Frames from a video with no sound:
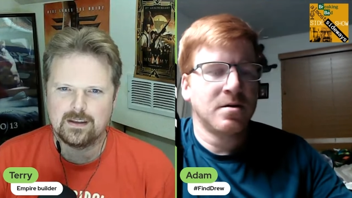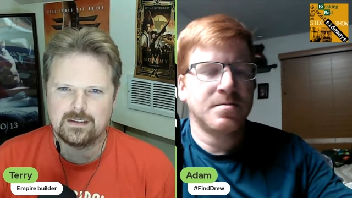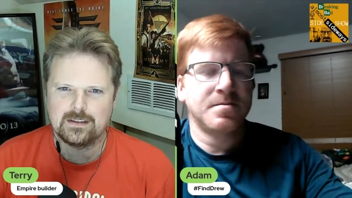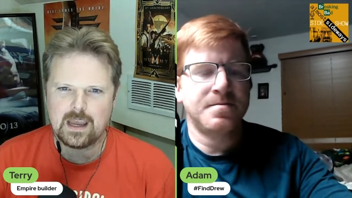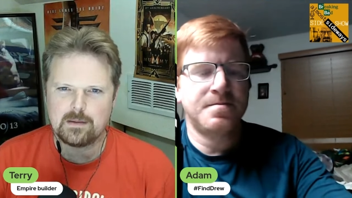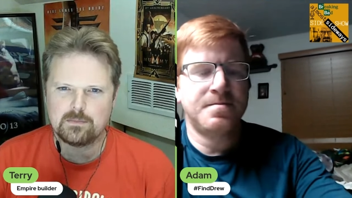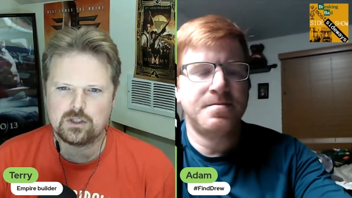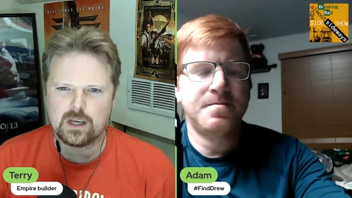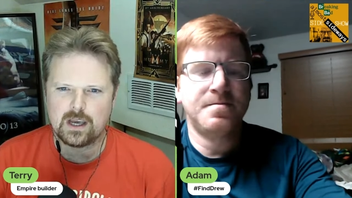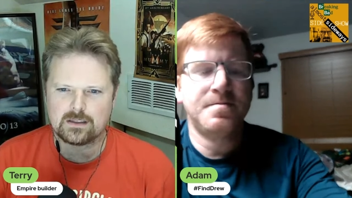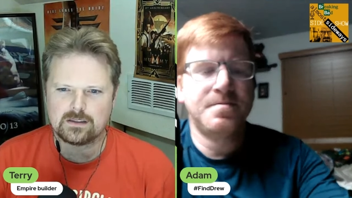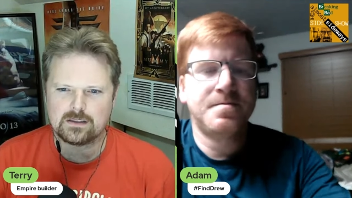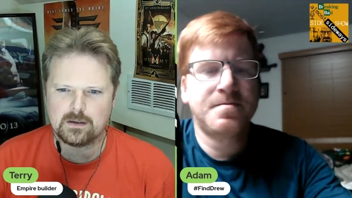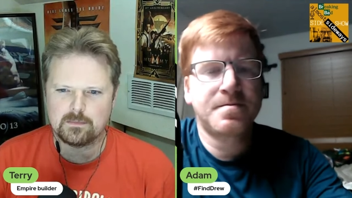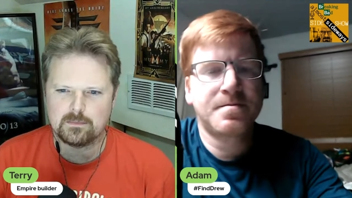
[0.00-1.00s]
Speaker 1: name checks
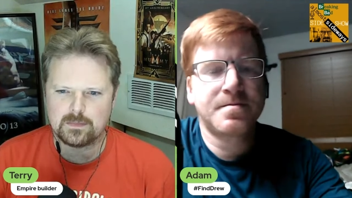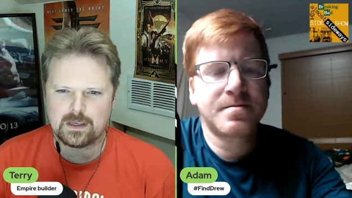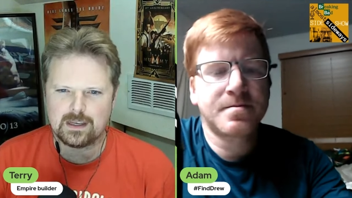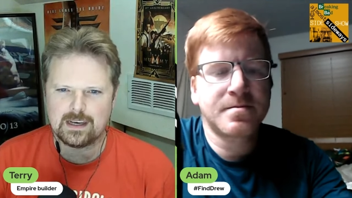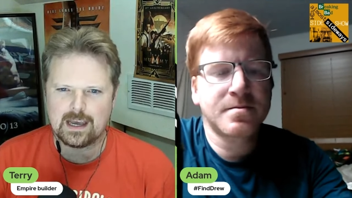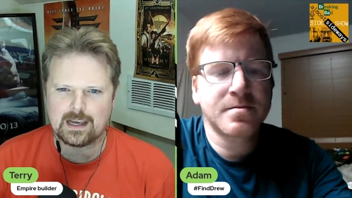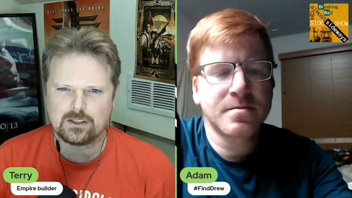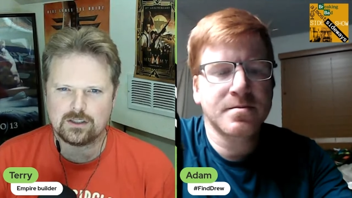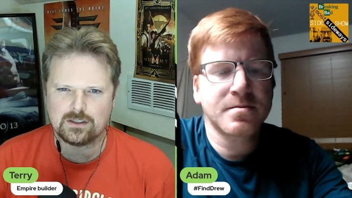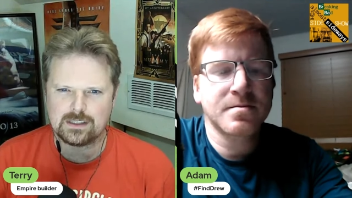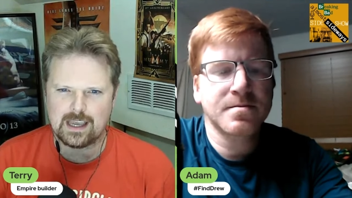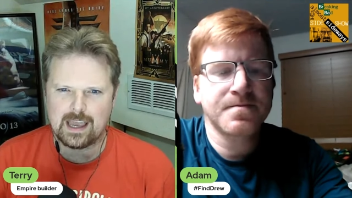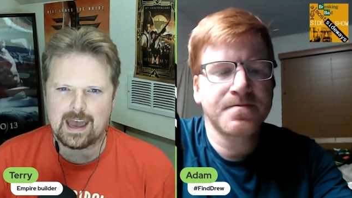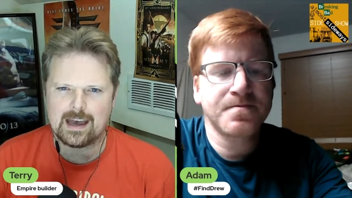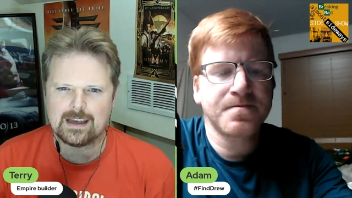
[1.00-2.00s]
some connections he
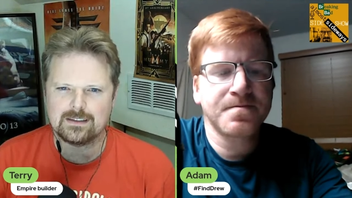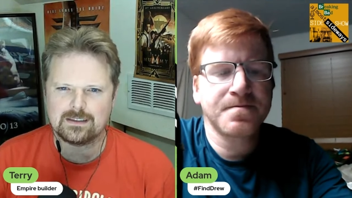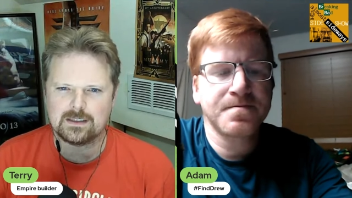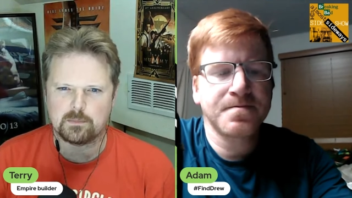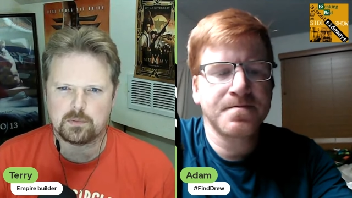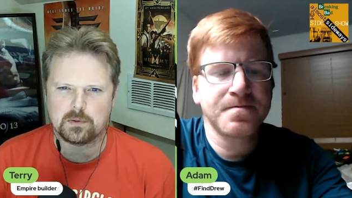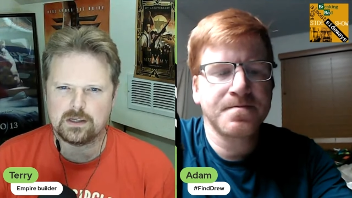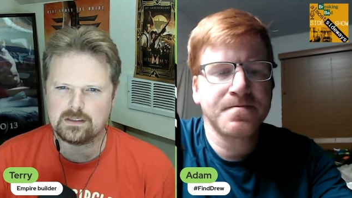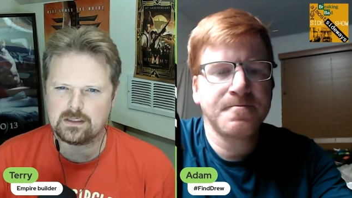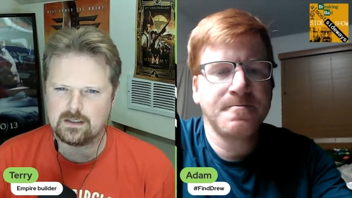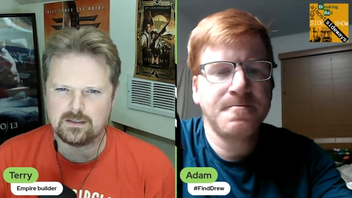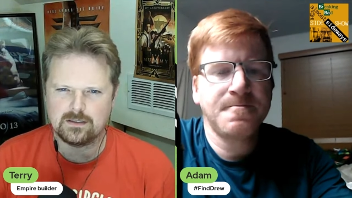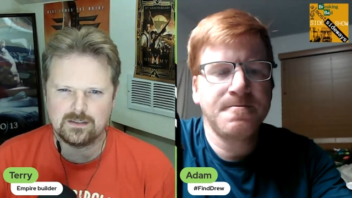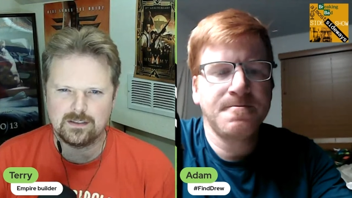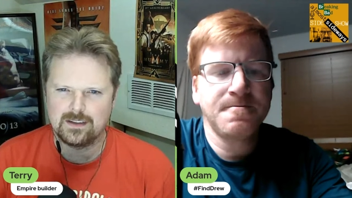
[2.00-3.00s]
has to
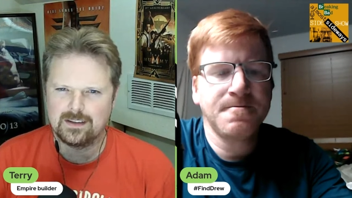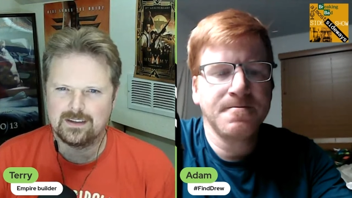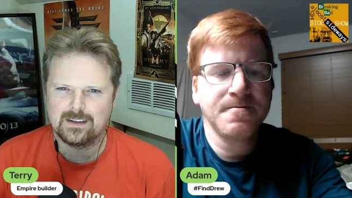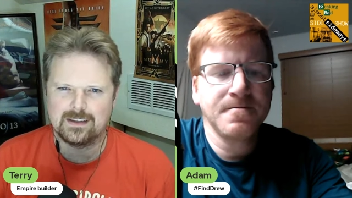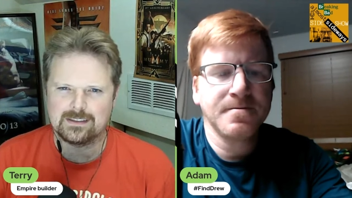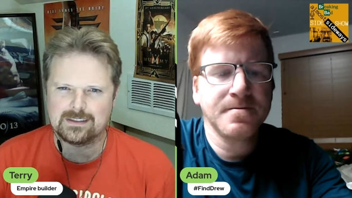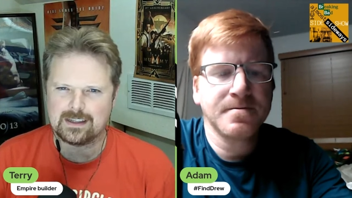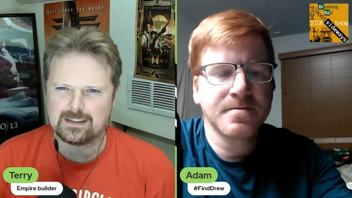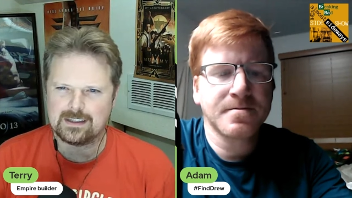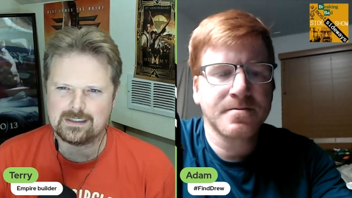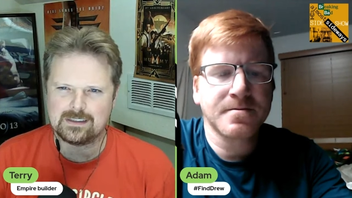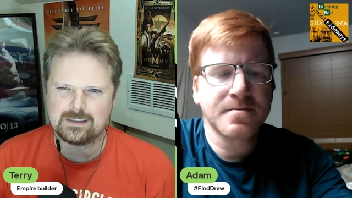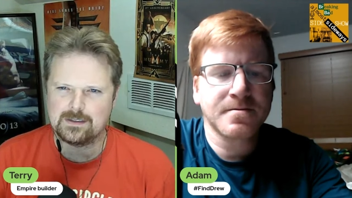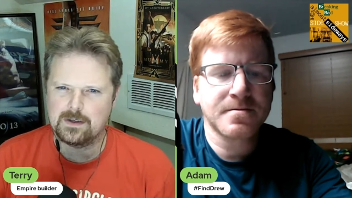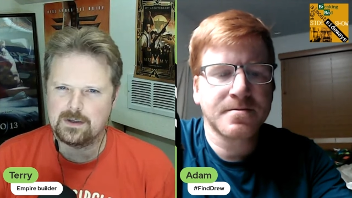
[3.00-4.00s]
prison. It's like
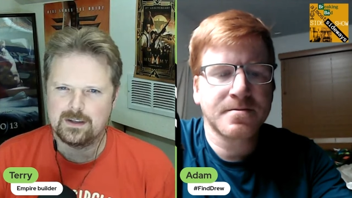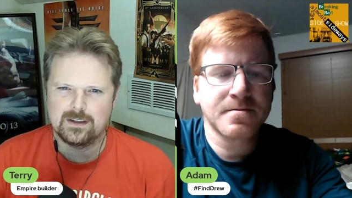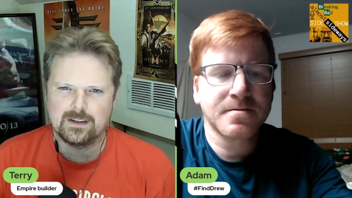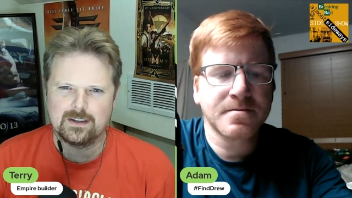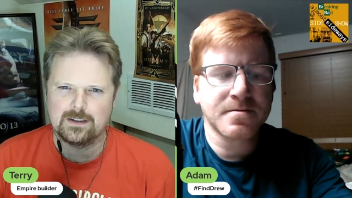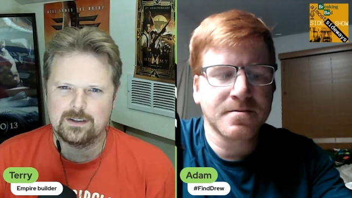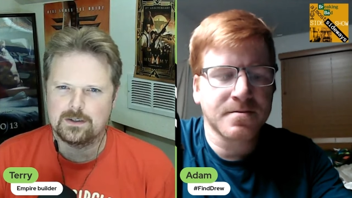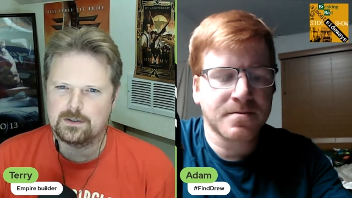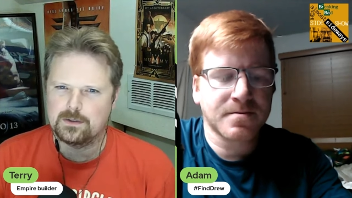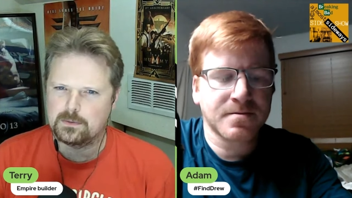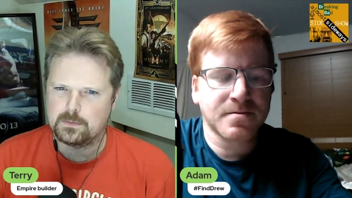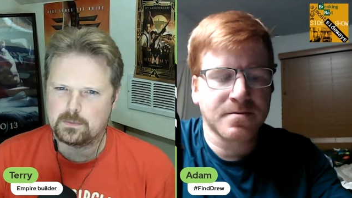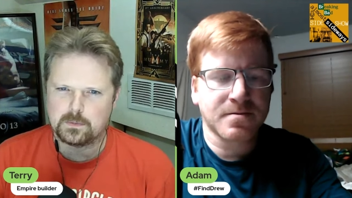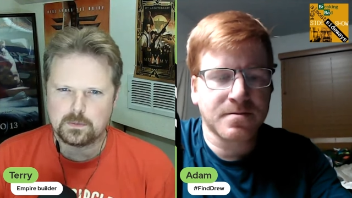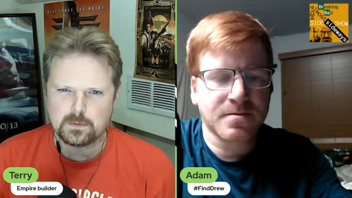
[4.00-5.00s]
this,
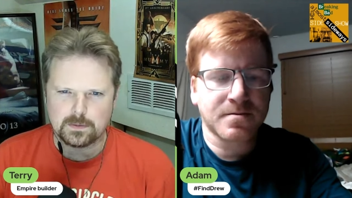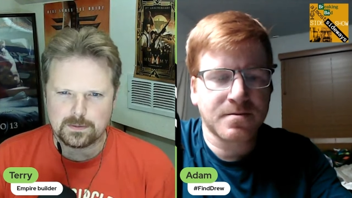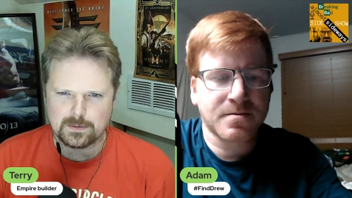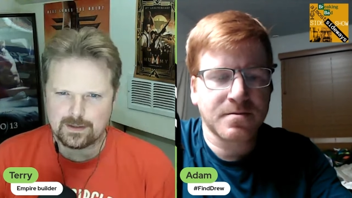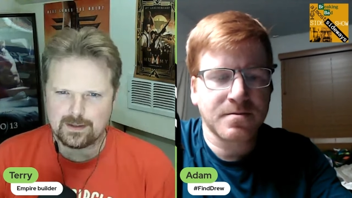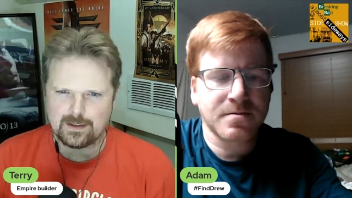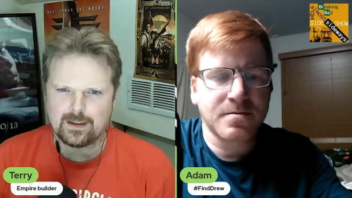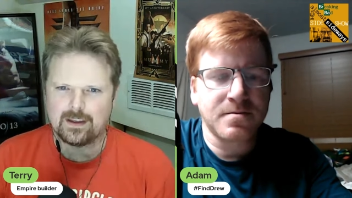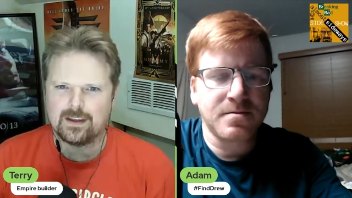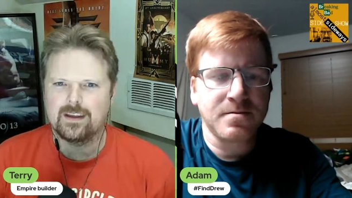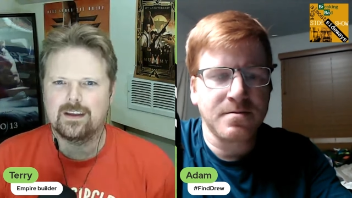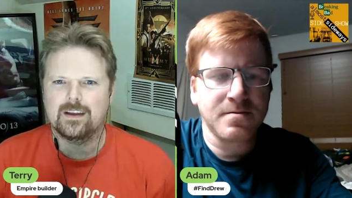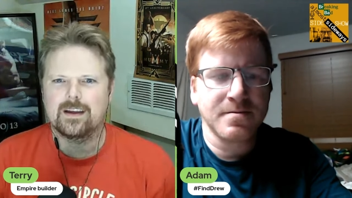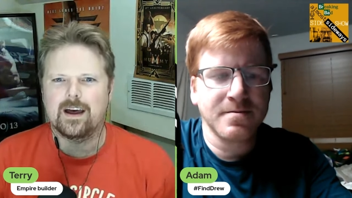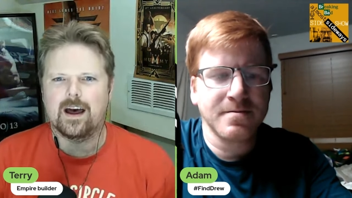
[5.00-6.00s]
ugh.
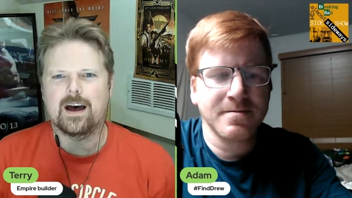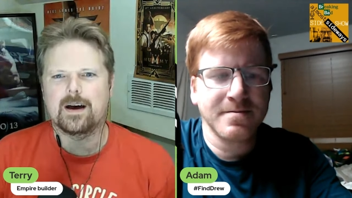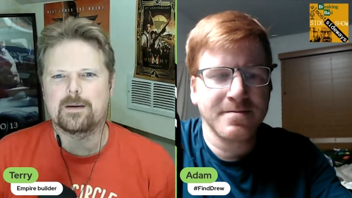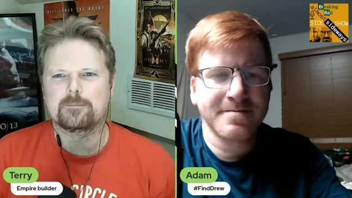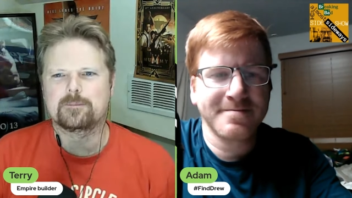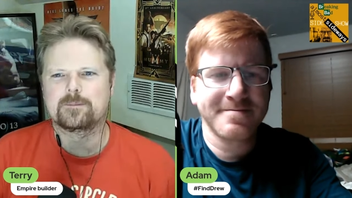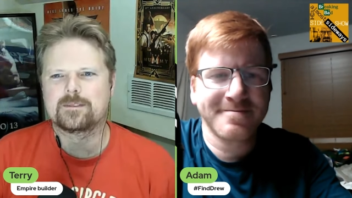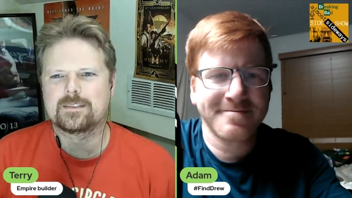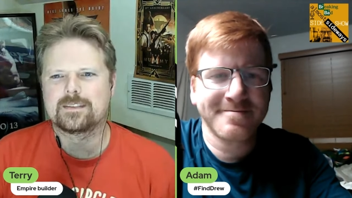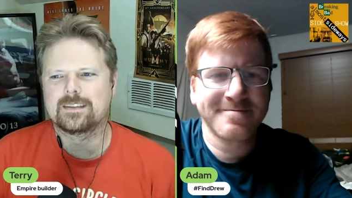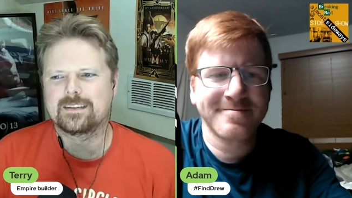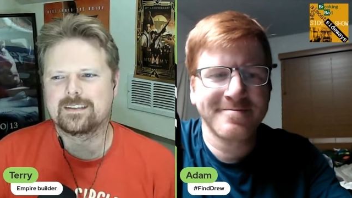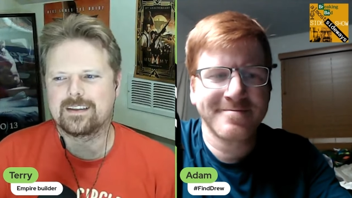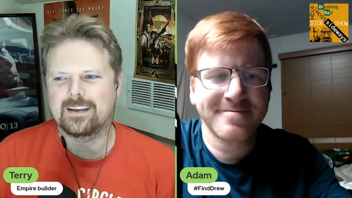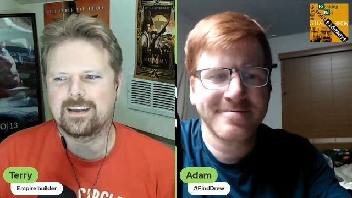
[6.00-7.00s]
um,
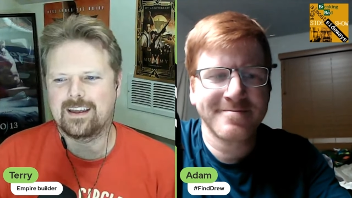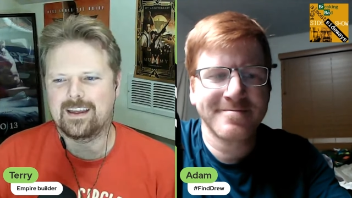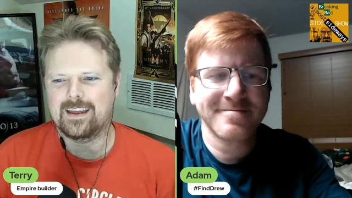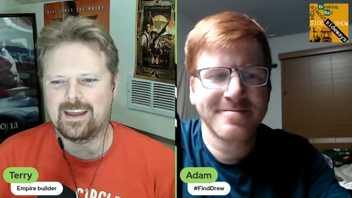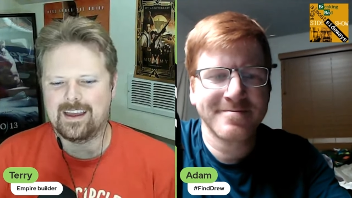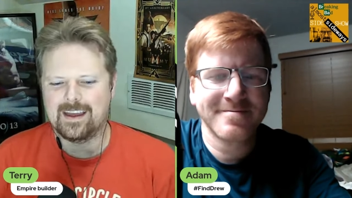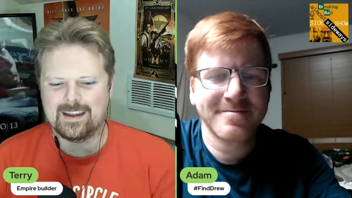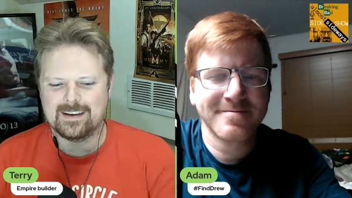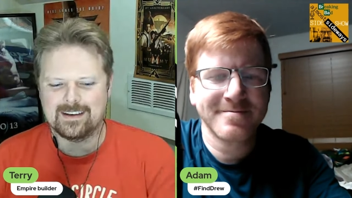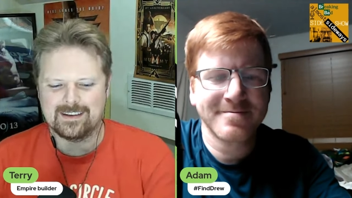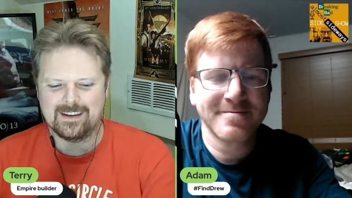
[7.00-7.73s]
and,